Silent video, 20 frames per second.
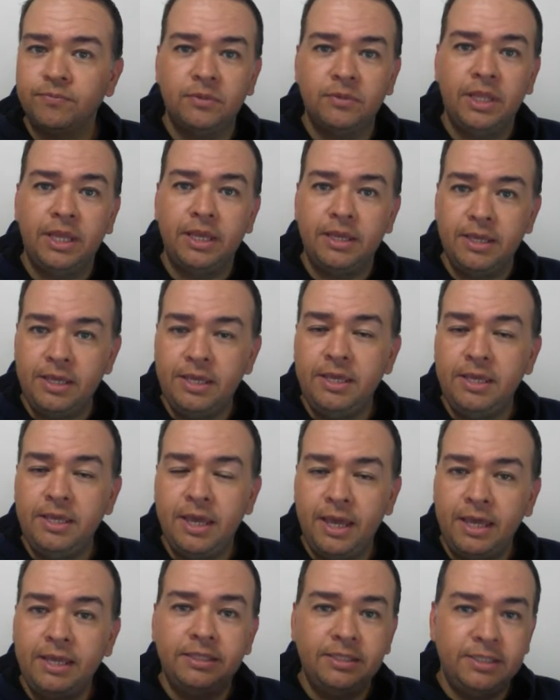like
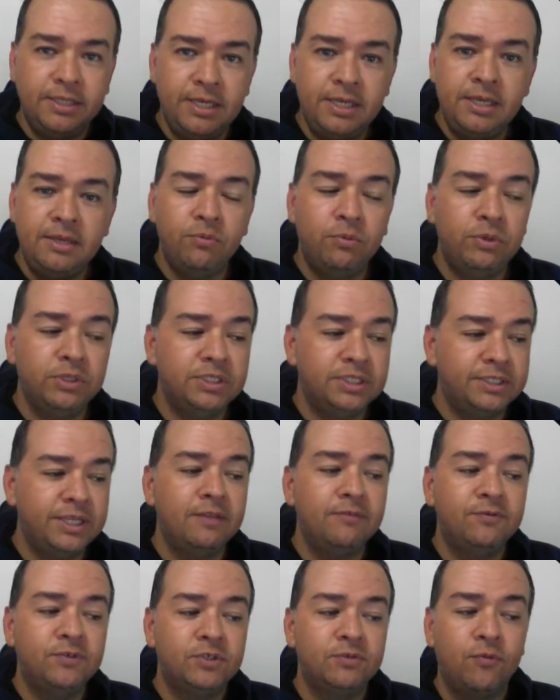EAT, which
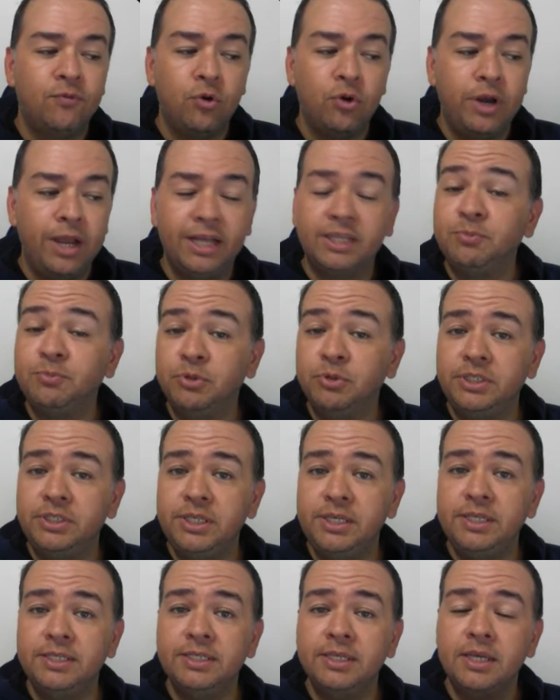stands for
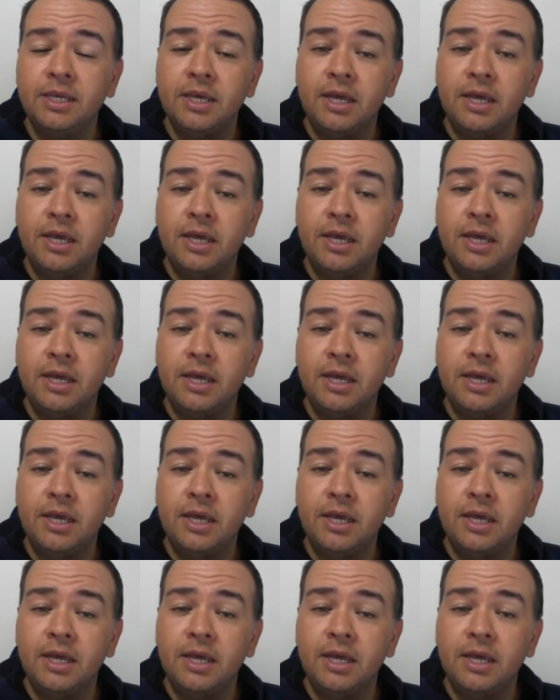expertise,